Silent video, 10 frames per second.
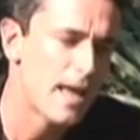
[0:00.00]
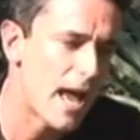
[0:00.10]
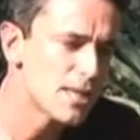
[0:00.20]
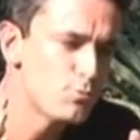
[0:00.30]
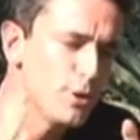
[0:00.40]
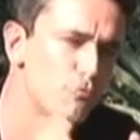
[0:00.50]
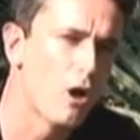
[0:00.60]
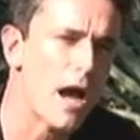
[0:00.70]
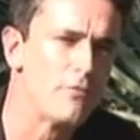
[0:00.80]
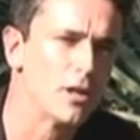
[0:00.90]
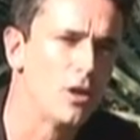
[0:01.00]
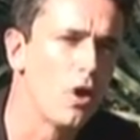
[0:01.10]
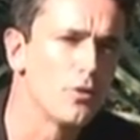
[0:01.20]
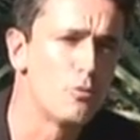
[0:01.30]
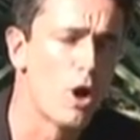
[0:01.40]
As we were driving
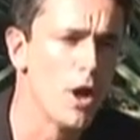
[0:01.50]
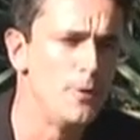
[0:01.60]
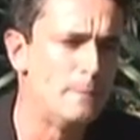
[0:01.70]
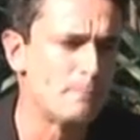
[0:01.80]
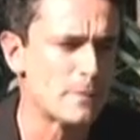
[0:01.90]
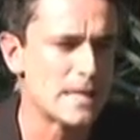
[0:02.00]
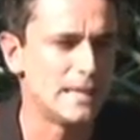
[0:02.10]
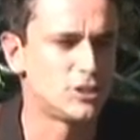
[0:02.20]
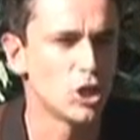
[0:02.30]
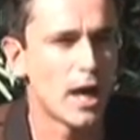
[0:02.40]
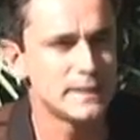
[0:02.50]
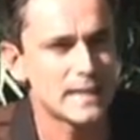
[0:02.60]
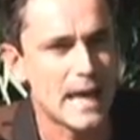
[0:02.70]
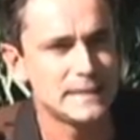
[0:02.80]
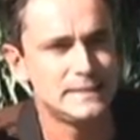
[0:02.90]
along the road, a giant
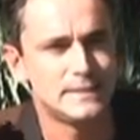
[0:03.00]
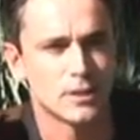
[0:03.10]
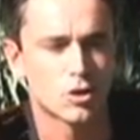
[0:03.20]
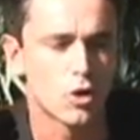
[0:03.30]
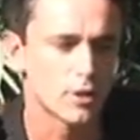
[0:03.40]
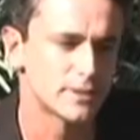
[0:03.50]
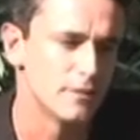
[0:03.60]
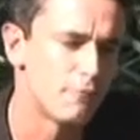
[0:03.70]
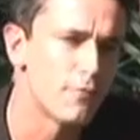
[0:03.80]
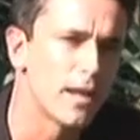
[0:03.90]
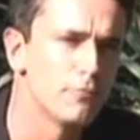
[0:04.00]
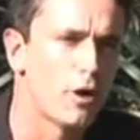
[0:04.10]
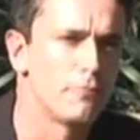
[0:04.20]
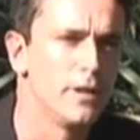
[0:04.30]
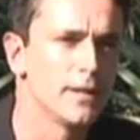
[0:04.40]
anteater crossed in front of
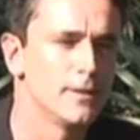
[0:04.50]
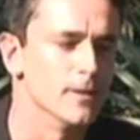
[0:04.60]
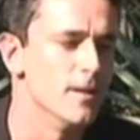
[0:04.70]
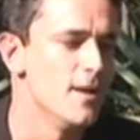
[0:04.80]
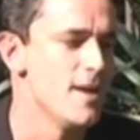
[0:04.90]
our vehicle